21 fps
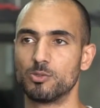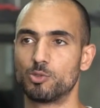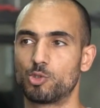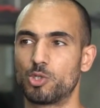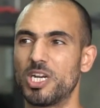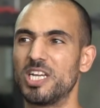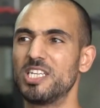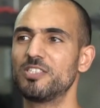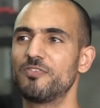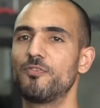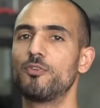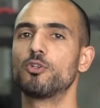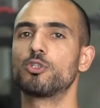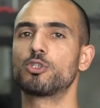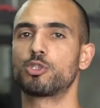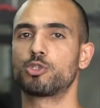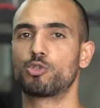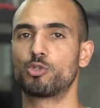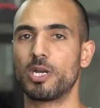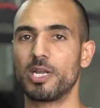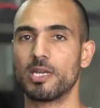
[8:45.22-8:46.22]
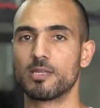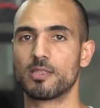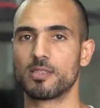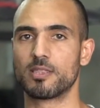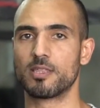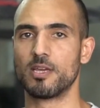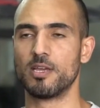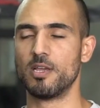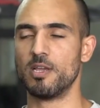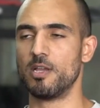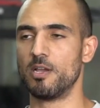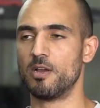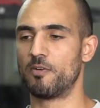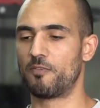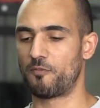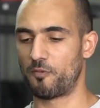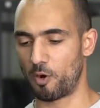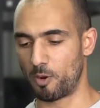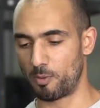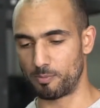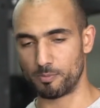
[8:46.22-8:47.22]
transfer strength
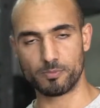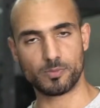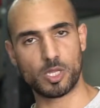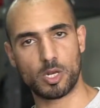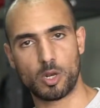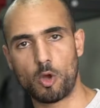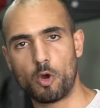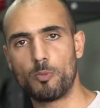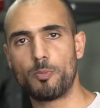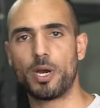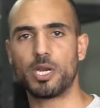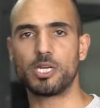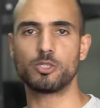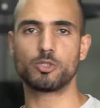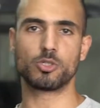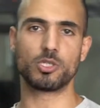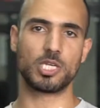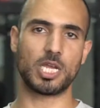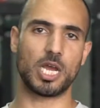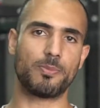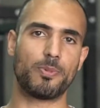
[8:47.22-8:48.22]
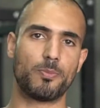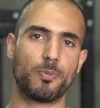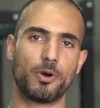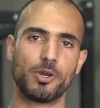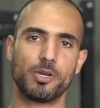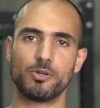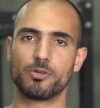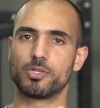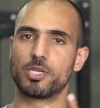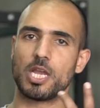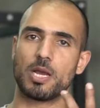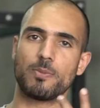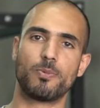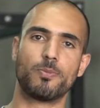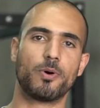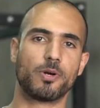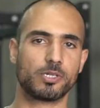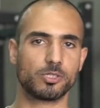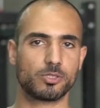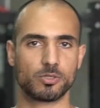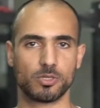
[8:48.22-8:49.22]
from the lower body to the upper body or the upper
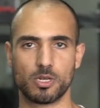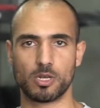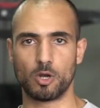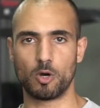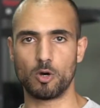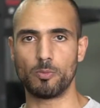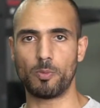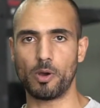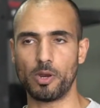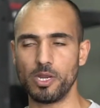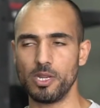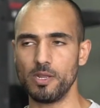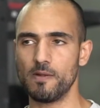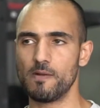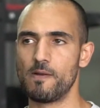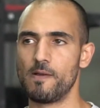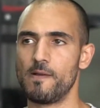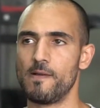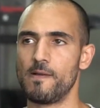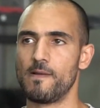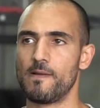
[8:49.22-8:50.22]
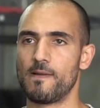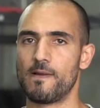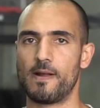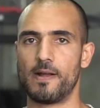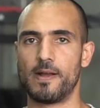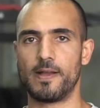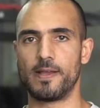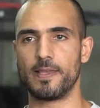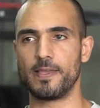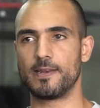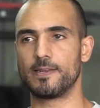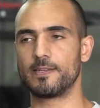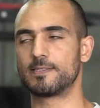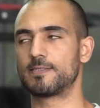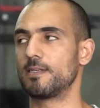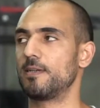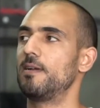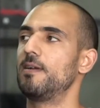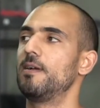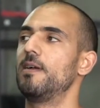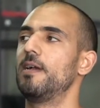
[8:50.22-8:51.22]
body to the lower body, it is
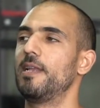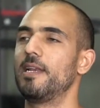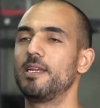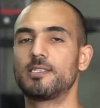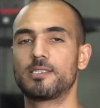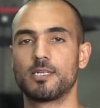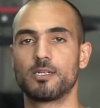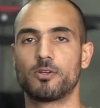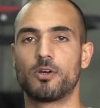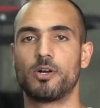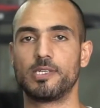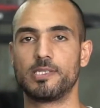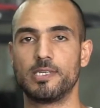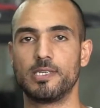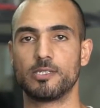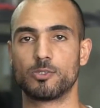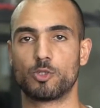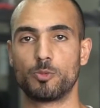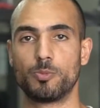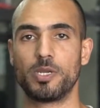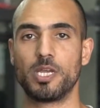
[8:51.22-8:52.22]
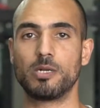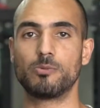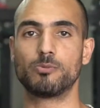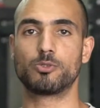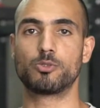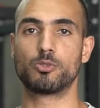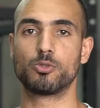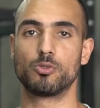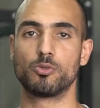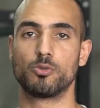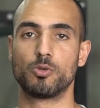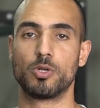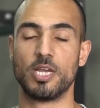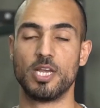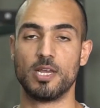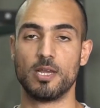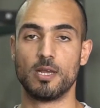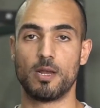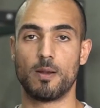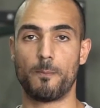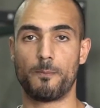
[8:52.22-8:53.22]
an excellent idea to be able to
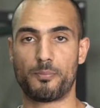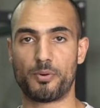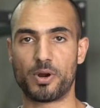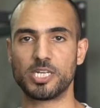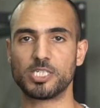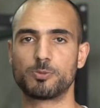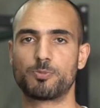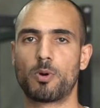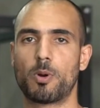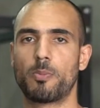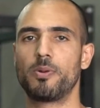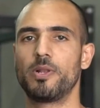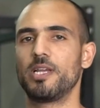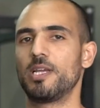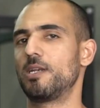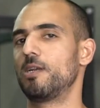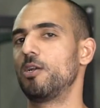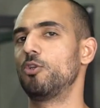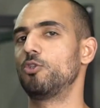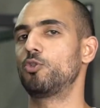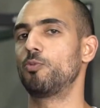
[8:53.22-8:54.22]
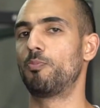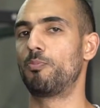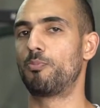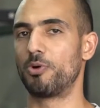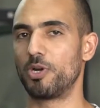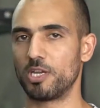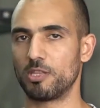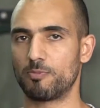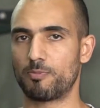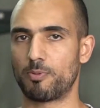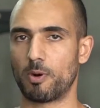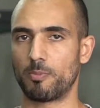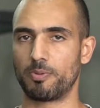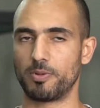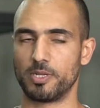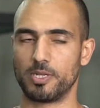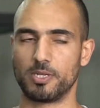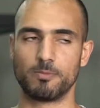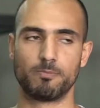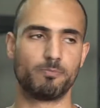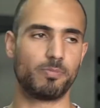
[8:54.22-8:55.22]
brace properly and learn to breathe
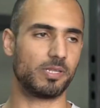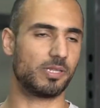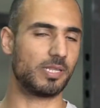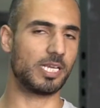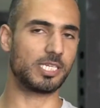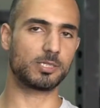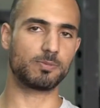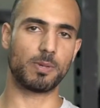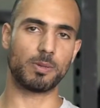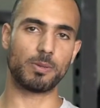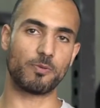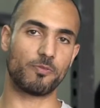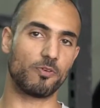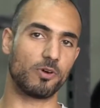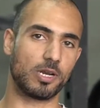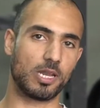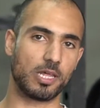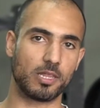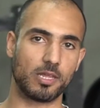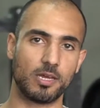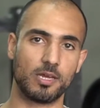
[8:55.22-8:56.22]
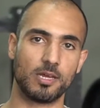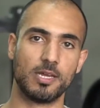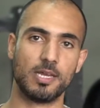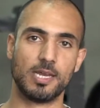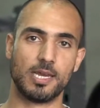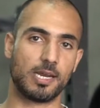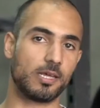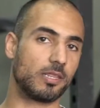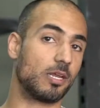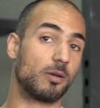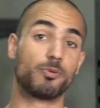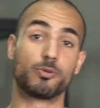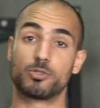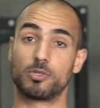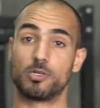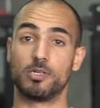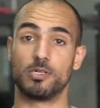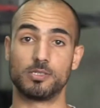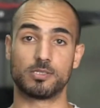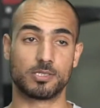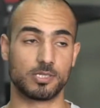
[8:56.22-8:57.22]
properly. But that's maybe for another
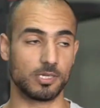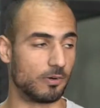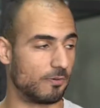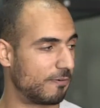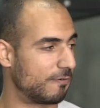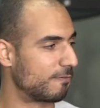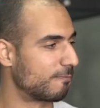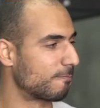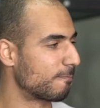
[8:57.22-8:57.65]
episode in itself.